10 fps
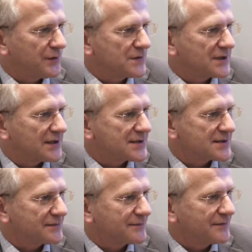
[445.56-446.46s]

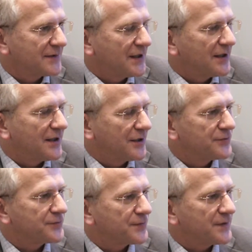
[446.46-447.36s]
beauties
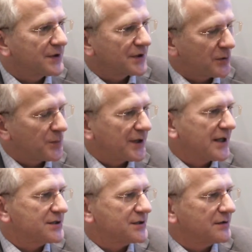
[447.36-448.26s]
of the
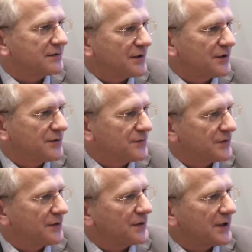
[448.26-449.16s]
combination of
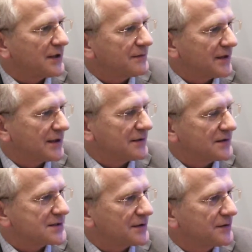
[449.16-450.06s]
Nokia and
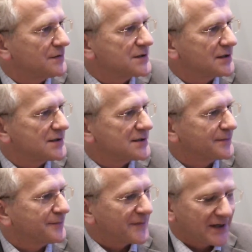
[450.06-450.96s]
Alcatel-Lucent
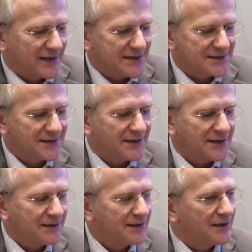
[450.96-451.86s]
is
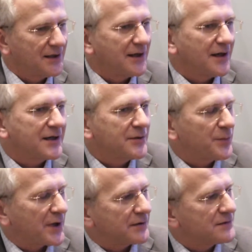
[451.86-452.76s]
the
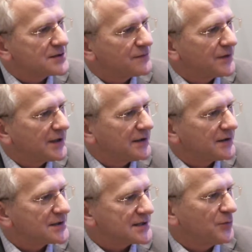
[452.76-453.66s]
comparatively
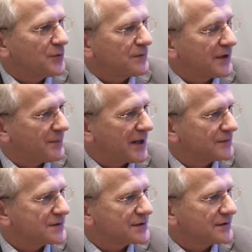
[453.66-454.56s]
small
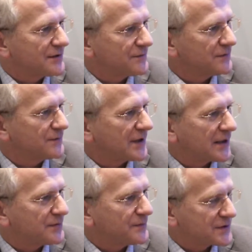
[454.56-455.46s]
amount of
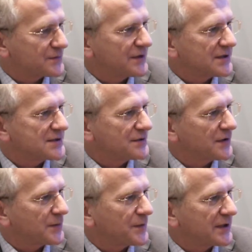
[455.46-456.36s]
overlap between the two
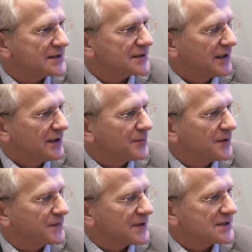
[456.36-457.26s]
companies,
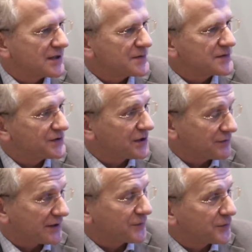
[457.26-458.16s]
both in terms of
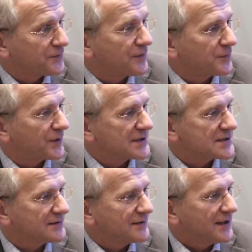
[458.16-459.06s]
geographical
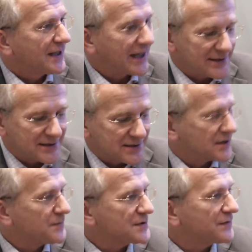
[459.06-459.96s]
footprint and in
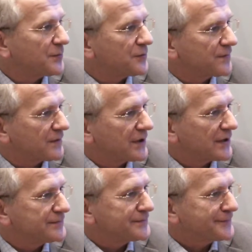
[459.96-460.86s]
terms of the
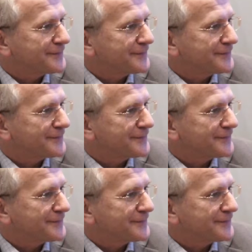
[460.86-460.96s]
portfolio.